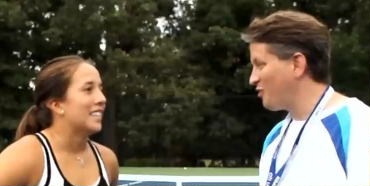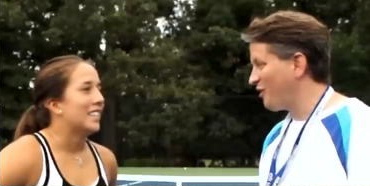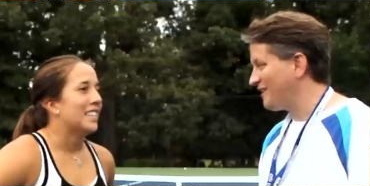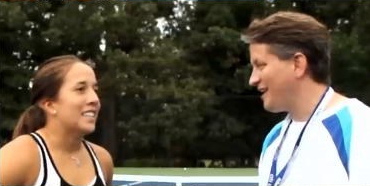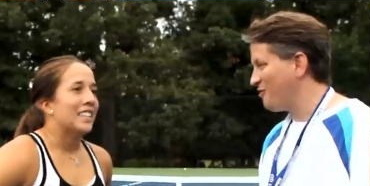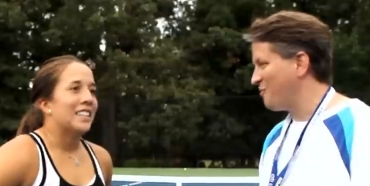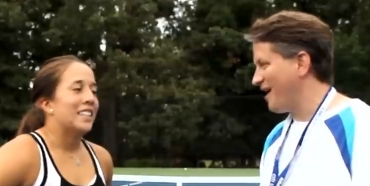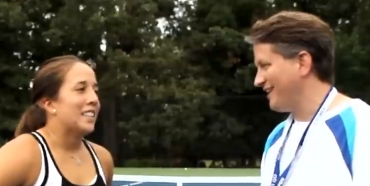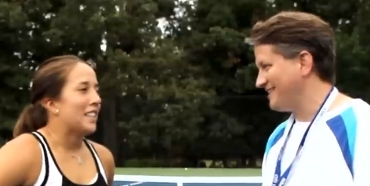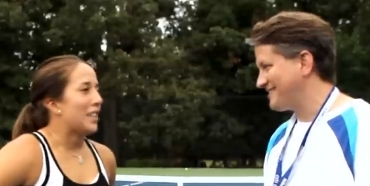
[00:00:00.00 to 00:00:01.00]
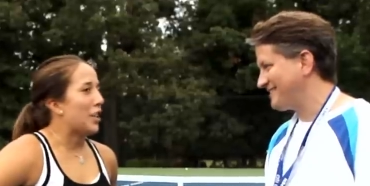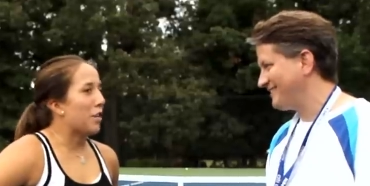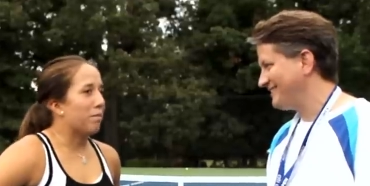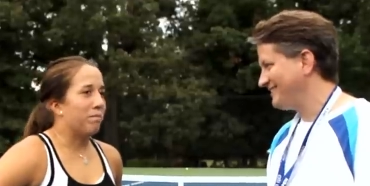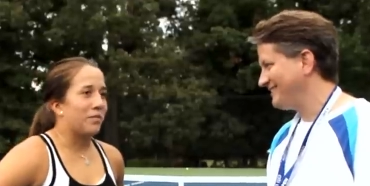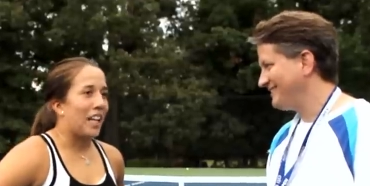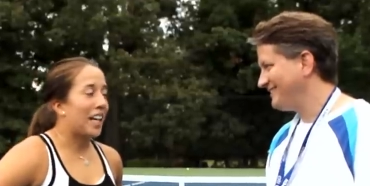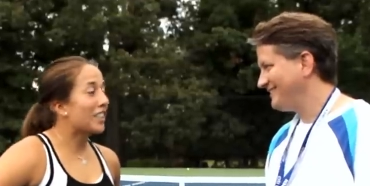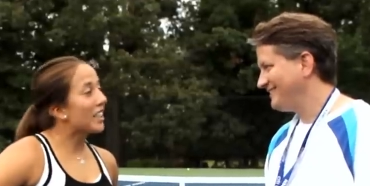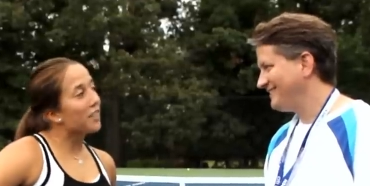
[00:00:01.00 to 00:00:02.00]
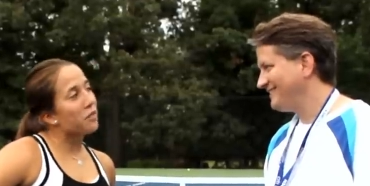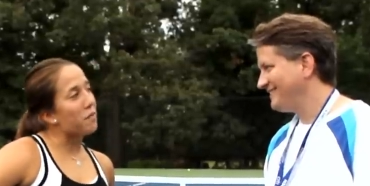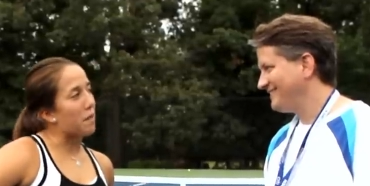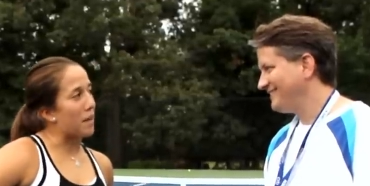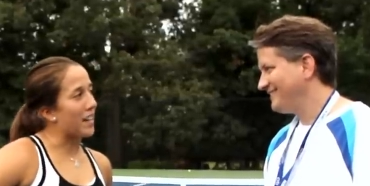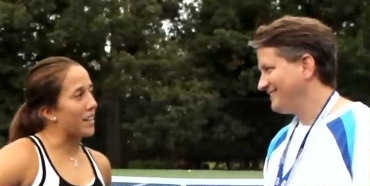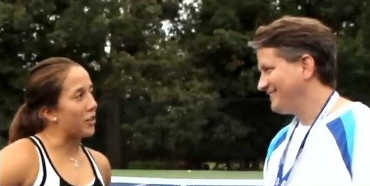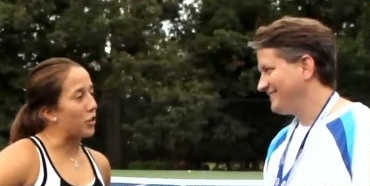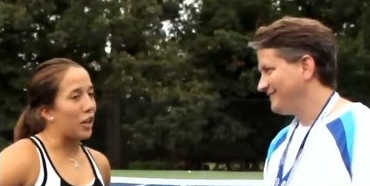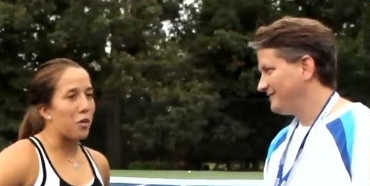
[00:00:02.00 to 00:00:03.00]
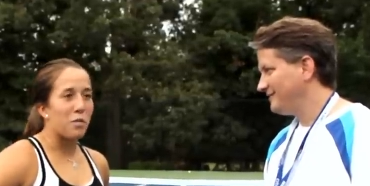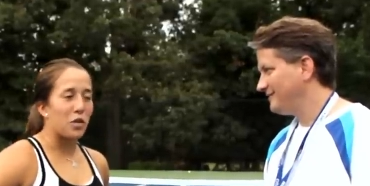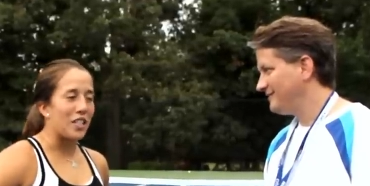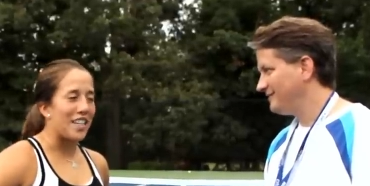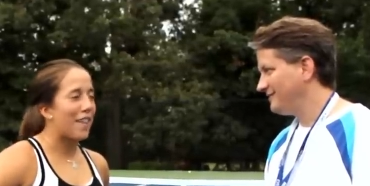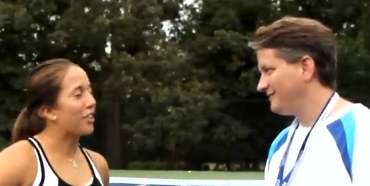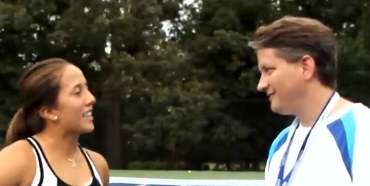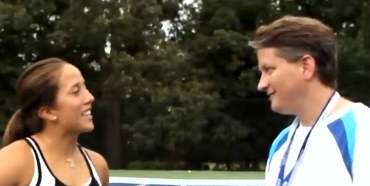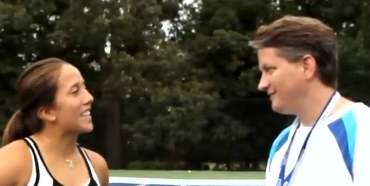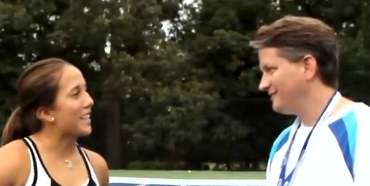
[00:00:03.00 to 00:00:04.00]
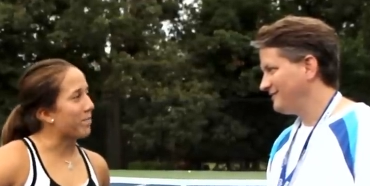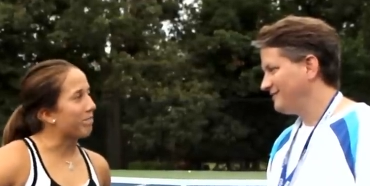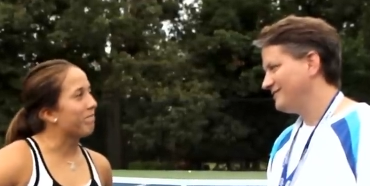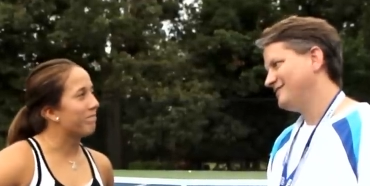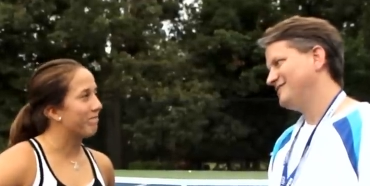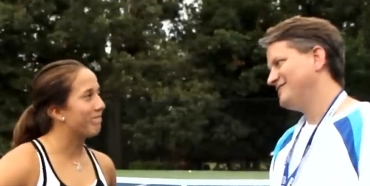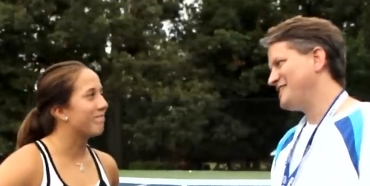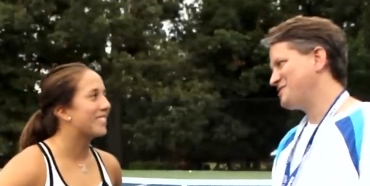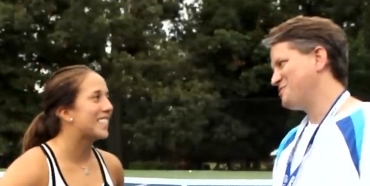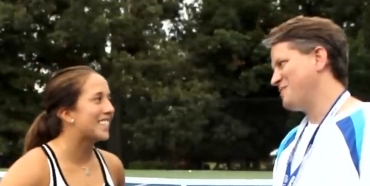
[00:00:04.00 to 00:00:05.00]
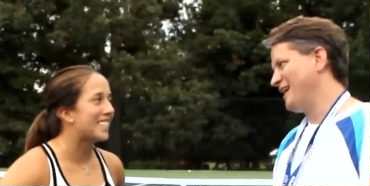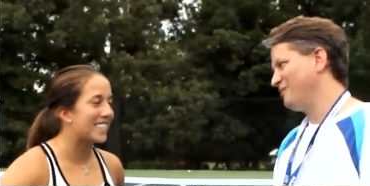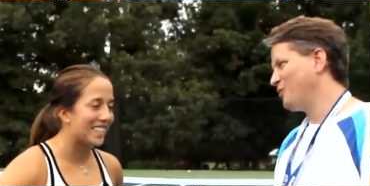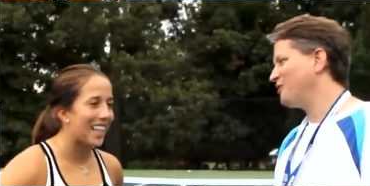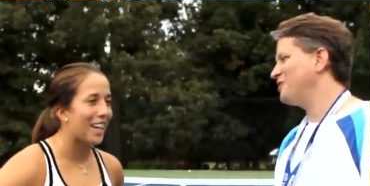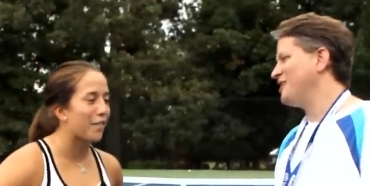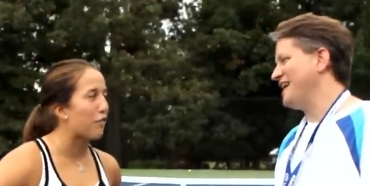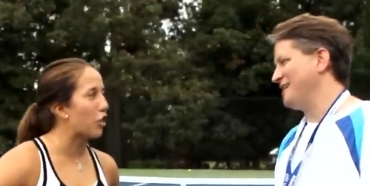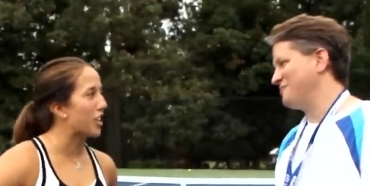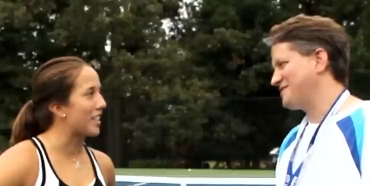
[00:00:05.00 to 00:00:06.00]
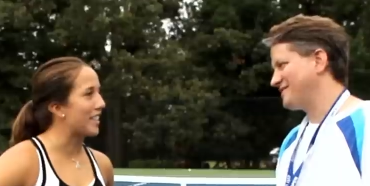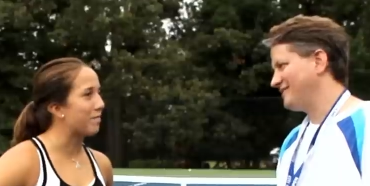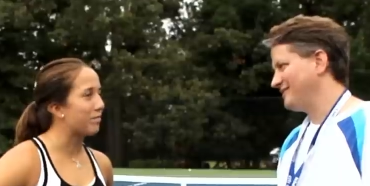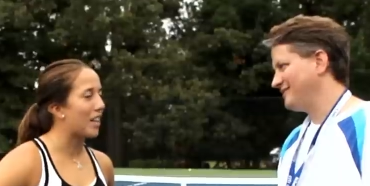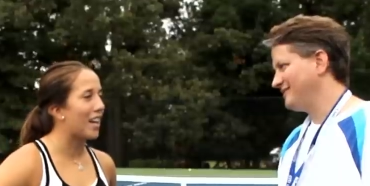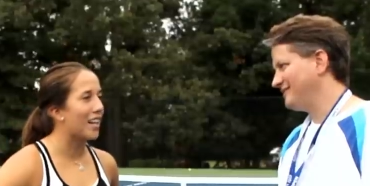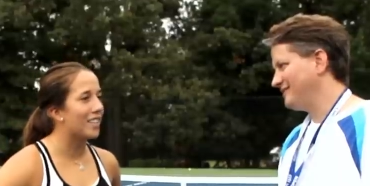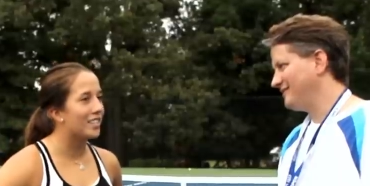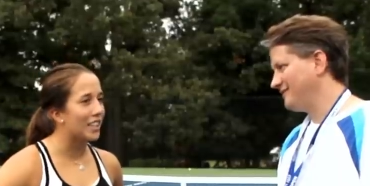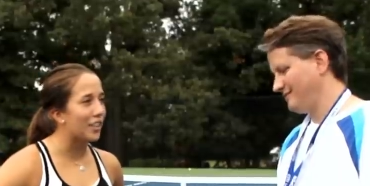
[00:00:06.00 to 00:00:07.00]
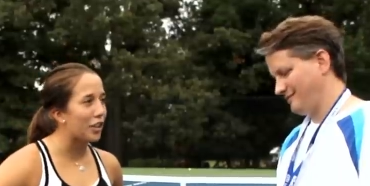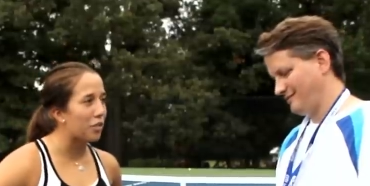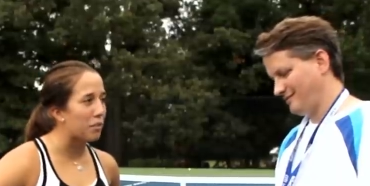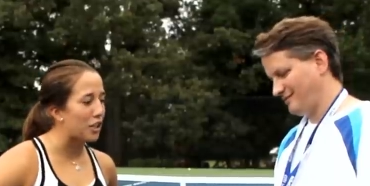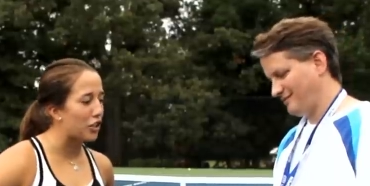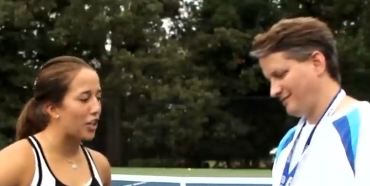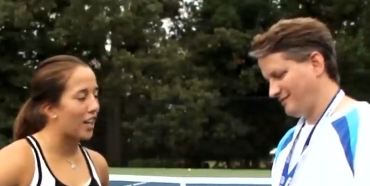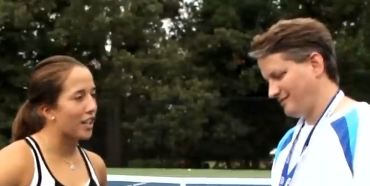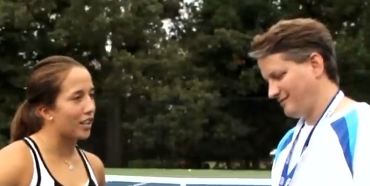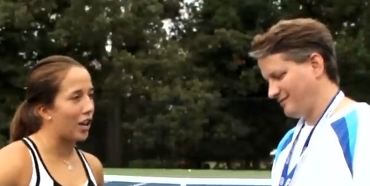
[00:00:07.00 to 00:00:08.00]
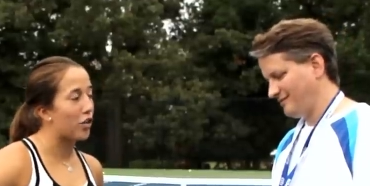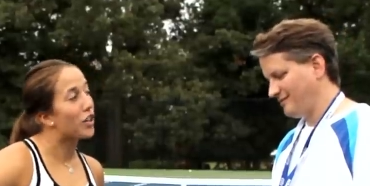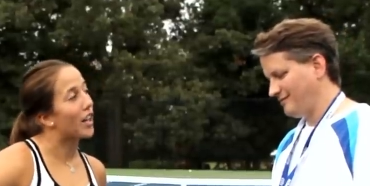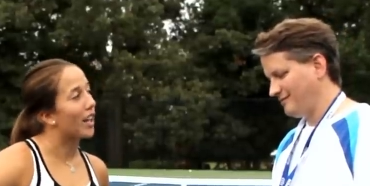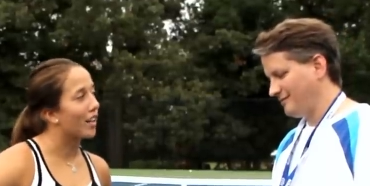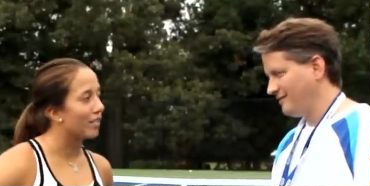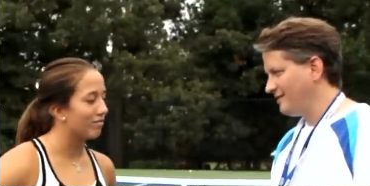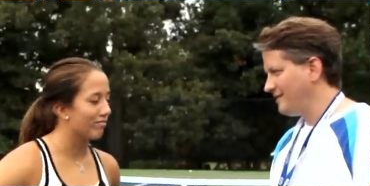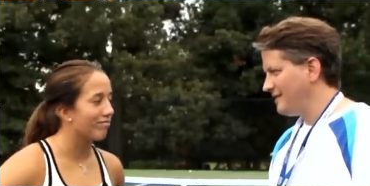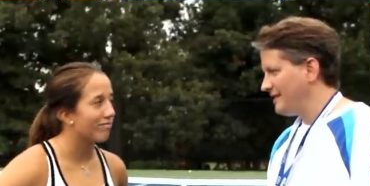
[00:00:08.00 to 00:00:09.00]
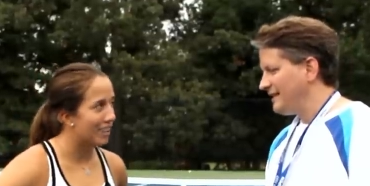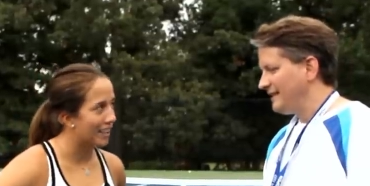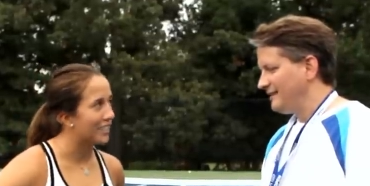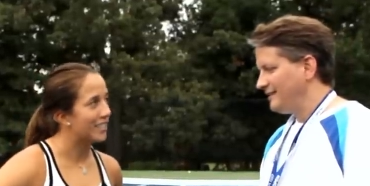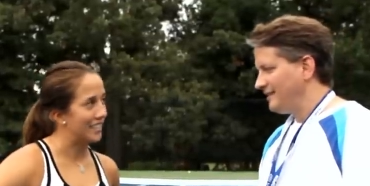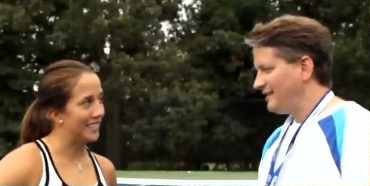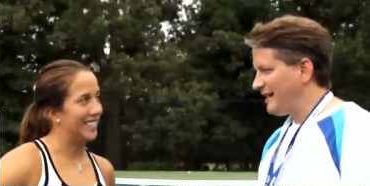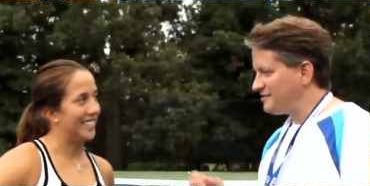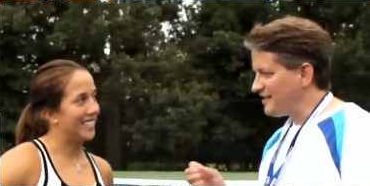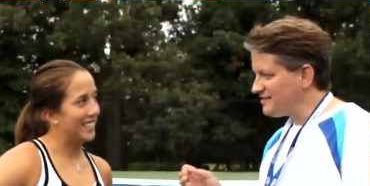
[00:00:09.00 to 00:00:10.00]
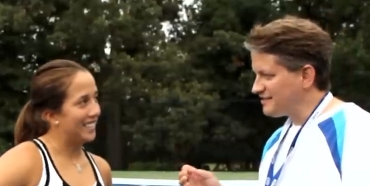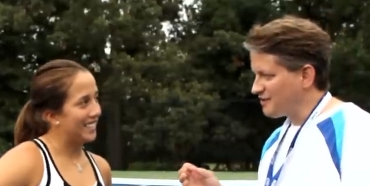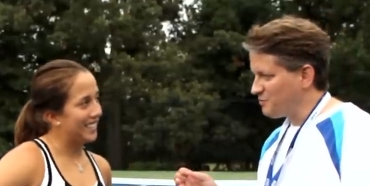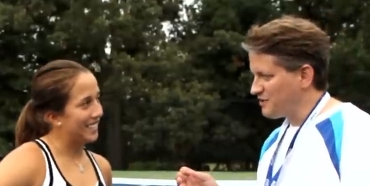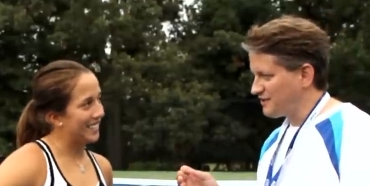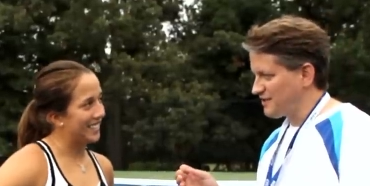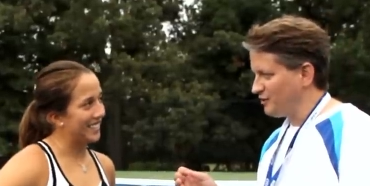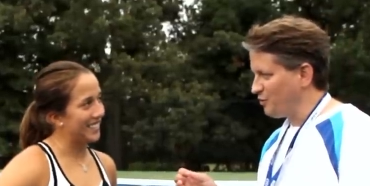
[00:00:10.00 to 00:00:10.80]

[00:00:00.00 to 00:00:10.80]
Speaker 1: tour, or are they homebodies?
Speaker 2: Nope. They actually live with my parents, so I almost never get to see them. That's
Speaker 1: too bad. What are their names?
Speaker 2: Uh, Dino, Misha, and Pundit. Yeah.
Speaker 1: Now, changing subjects a